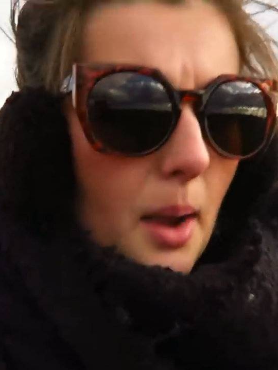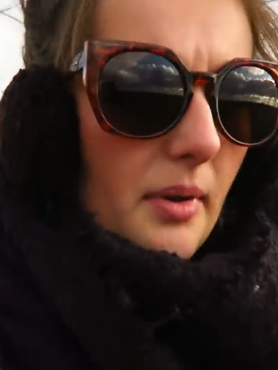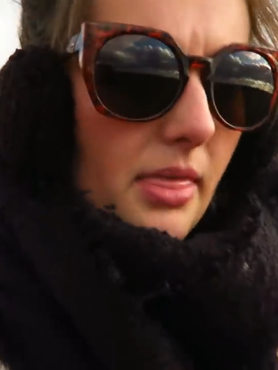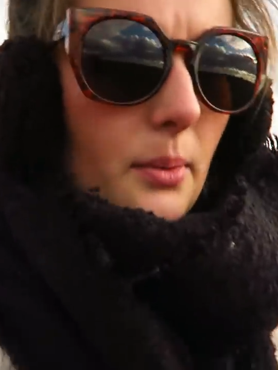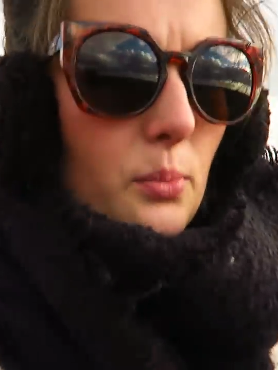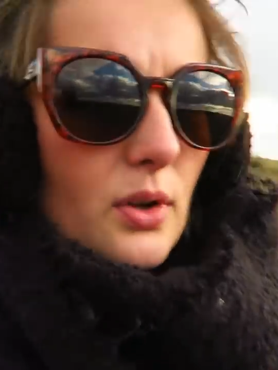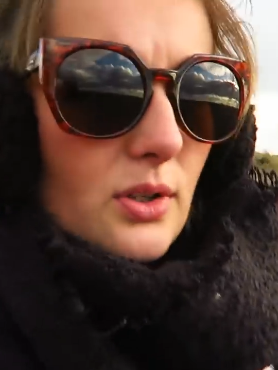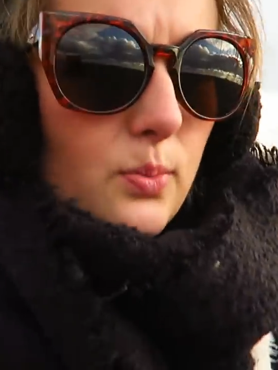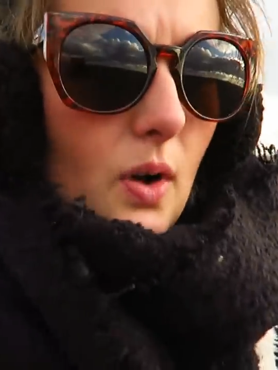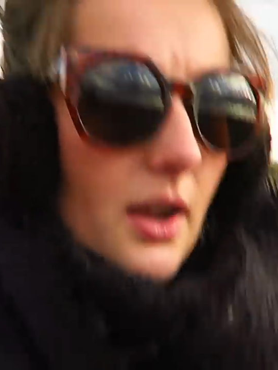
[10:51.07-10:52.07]
But there
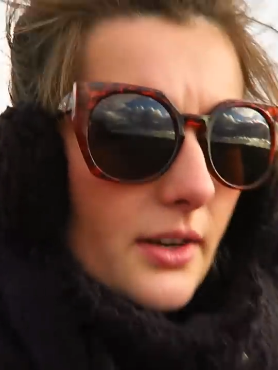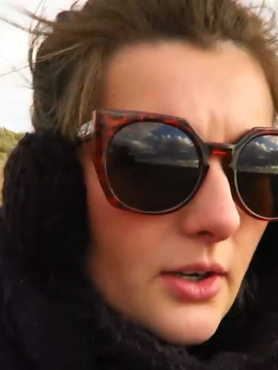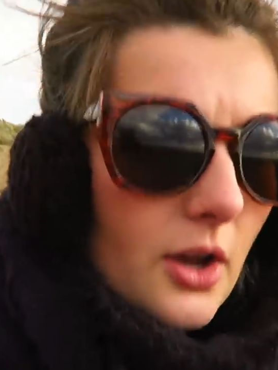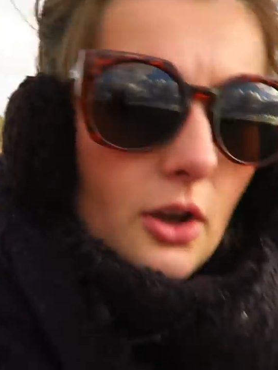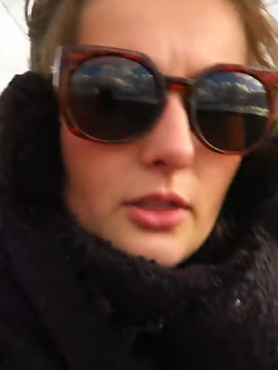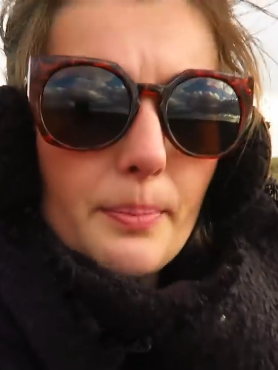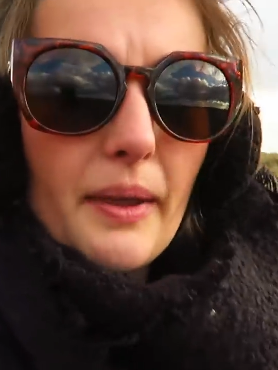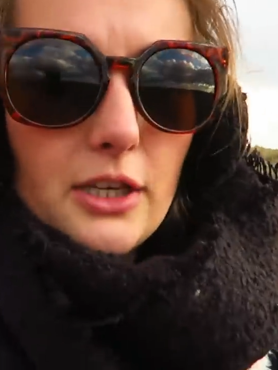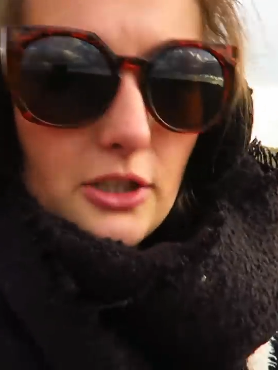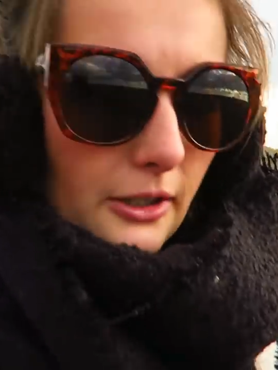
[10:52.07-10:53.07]
was one on the
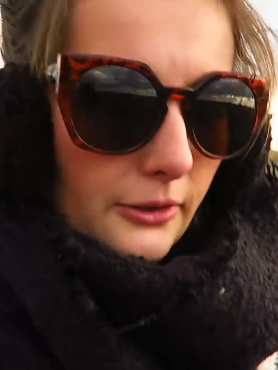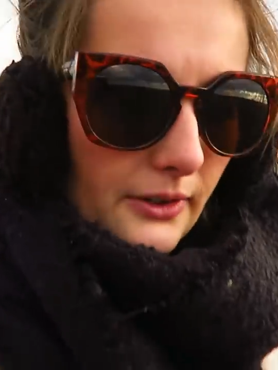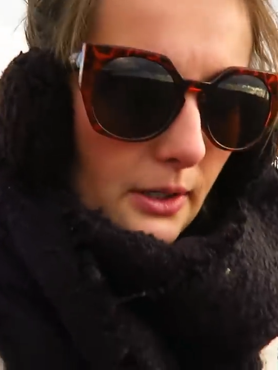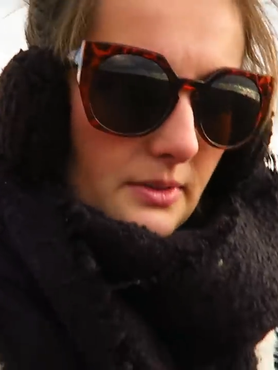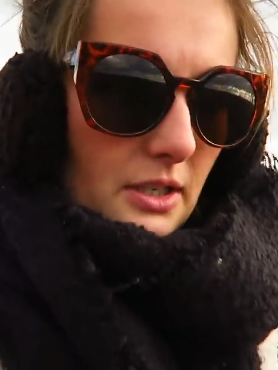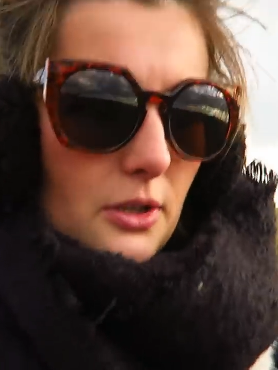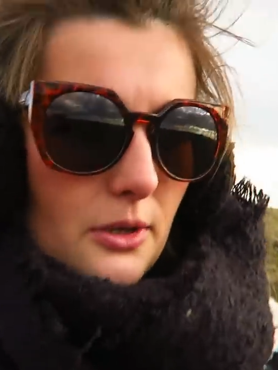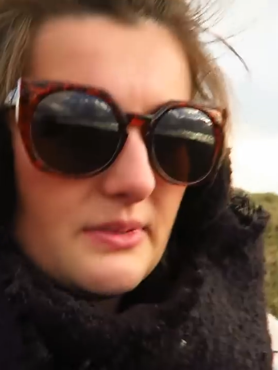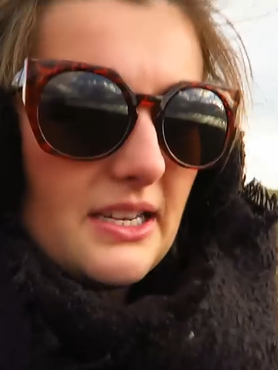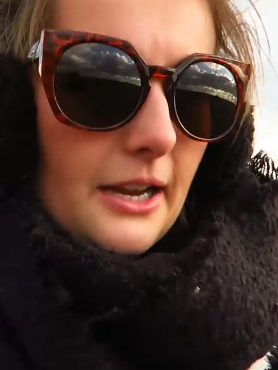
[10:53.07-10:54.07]
beach that I filmed, I
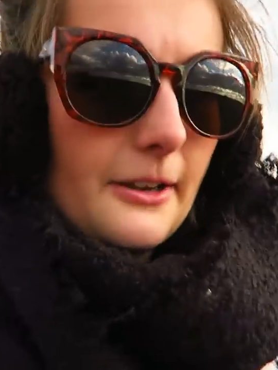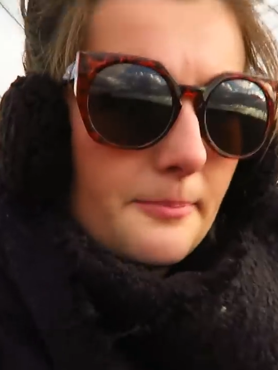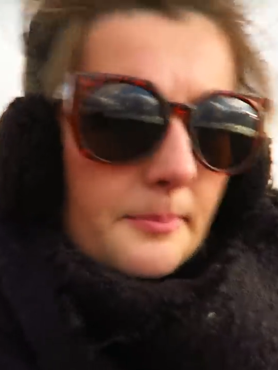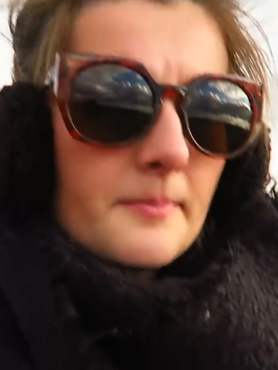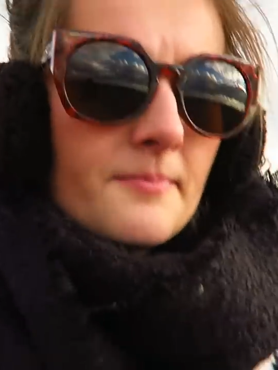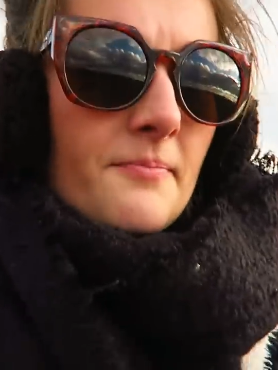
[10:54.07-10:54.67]
zoomed in,